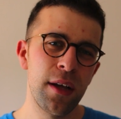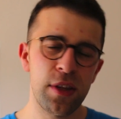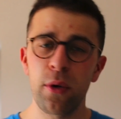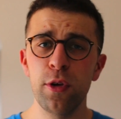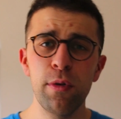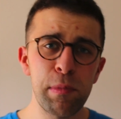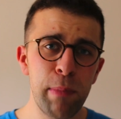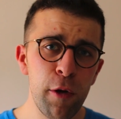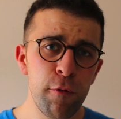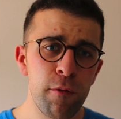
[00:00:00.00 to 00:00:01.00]
Still use them
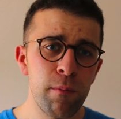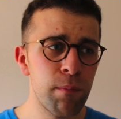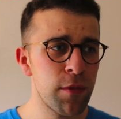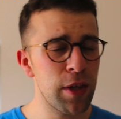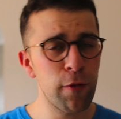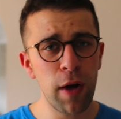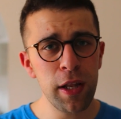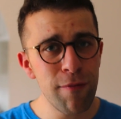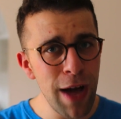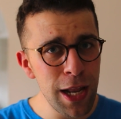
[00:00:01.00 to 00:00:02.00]
both, still
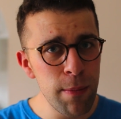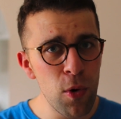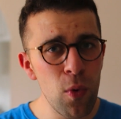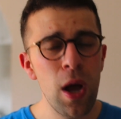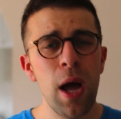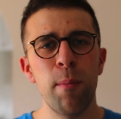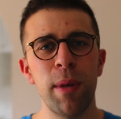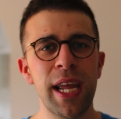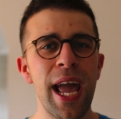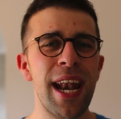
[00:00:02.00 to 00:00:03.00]
find them valuable,
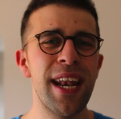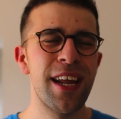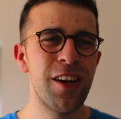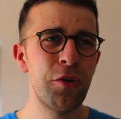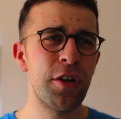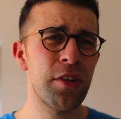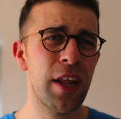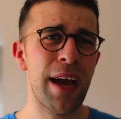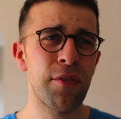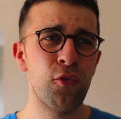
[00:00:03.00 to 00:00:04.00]
but again, Notion's
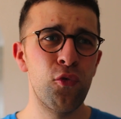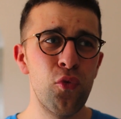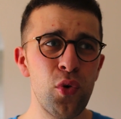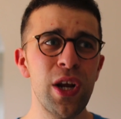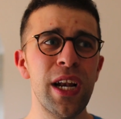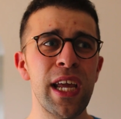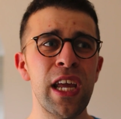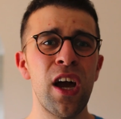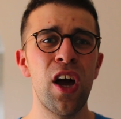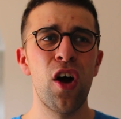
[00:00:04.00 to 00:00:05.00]
gonna have to
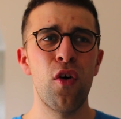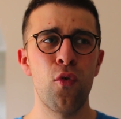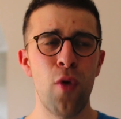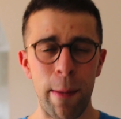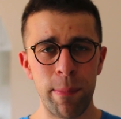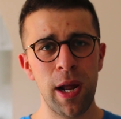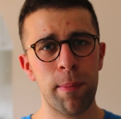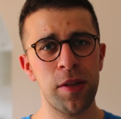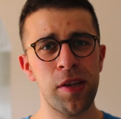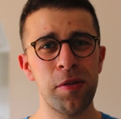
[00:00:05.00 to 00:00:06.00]
really ramp it
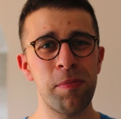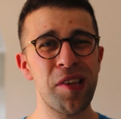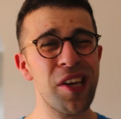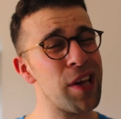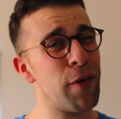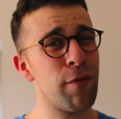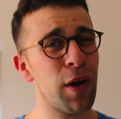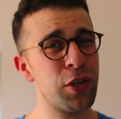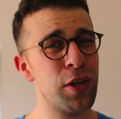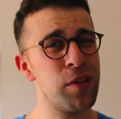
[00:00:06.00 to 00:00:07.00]
up in terms of detailed
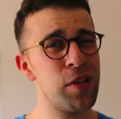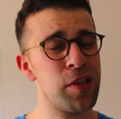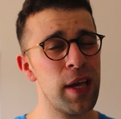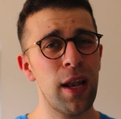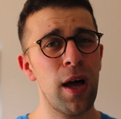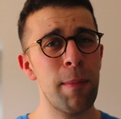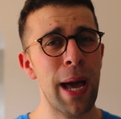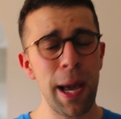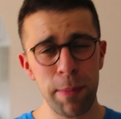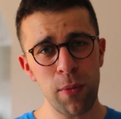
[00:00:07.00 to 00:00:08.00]
functions until I'm
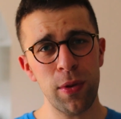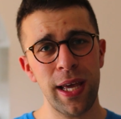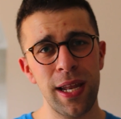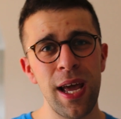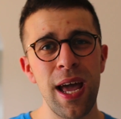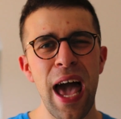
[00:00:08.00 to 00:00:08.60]
happy with it.